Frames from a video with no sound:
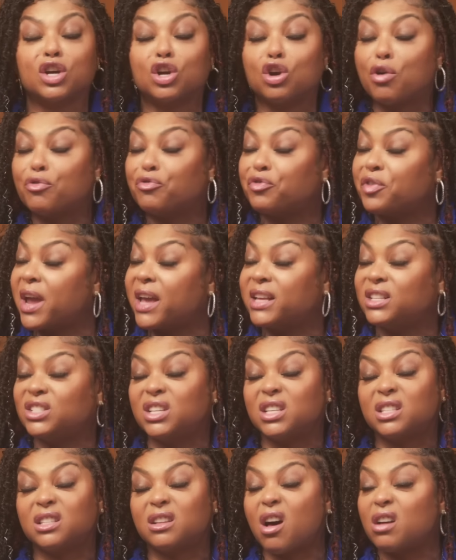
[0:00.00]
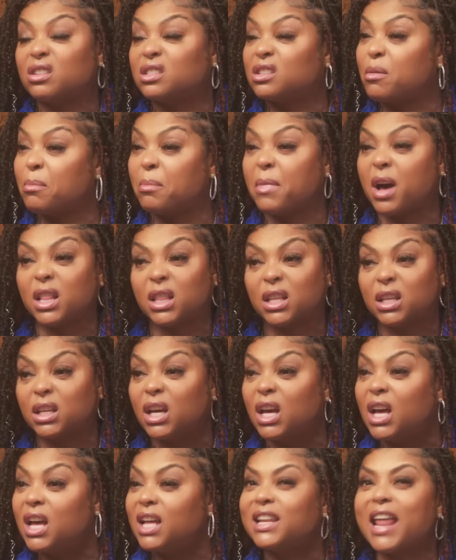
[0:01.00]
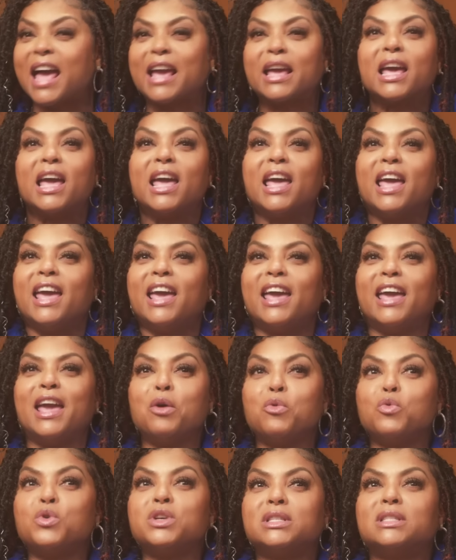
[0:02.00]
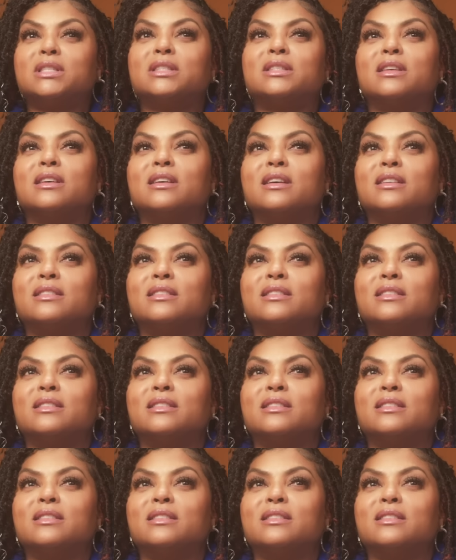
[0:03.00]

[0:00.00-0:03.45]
girlfriend had just lost her mother. Like it was